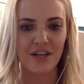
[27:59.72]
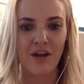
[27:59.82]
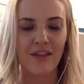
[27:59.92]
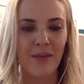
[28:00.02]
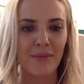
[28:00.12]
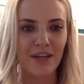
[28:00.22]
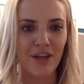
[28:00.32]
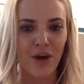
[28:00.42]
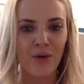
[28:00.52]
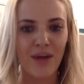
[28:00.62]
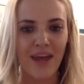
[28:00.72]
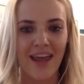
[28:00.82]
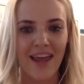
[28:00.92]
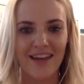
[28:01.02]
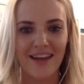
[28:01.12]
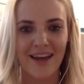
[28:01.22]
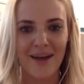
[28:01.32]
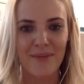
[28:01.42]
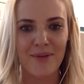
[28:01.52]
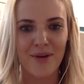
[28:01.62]
at all, let me know, and
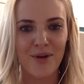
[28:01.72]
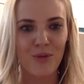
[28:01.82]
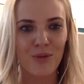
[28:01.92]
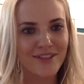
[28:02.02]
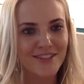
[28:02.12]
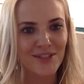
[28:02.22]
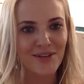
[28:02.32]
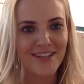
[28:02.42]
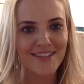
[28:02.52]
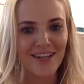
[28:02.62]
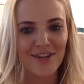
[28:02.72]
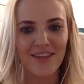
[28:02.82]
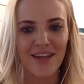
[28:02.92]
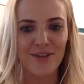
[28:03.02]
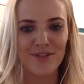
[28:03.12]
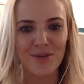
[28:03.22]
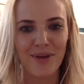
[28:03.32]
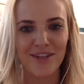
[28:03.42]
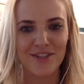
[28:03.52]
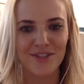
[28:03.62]
we'll see you guys later. Thank you so
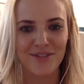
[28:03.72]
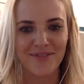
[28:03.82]
much.